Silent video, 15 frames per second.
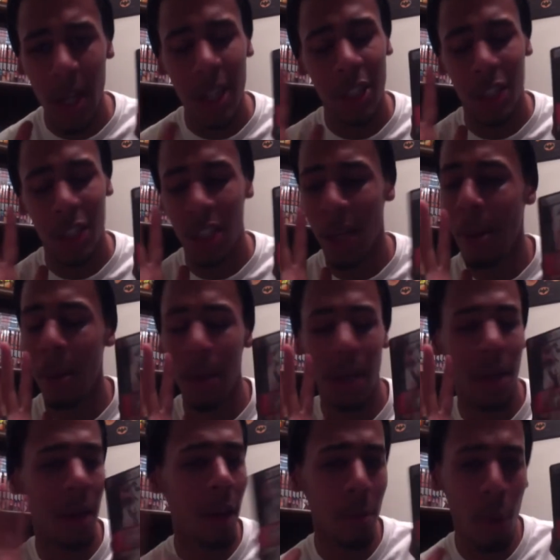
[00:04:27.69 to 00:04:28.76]
Just come out with
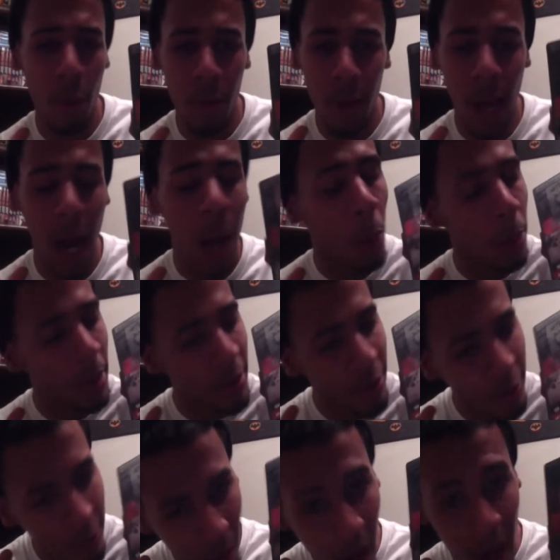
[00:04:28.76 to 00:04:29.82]
another movie, I will be
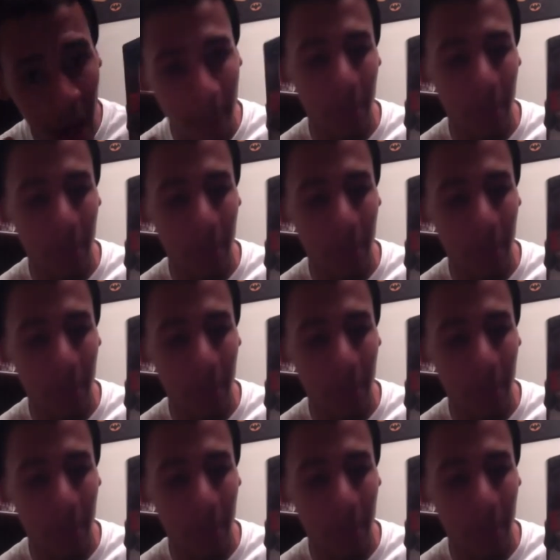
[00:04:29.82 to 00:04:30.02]
fine.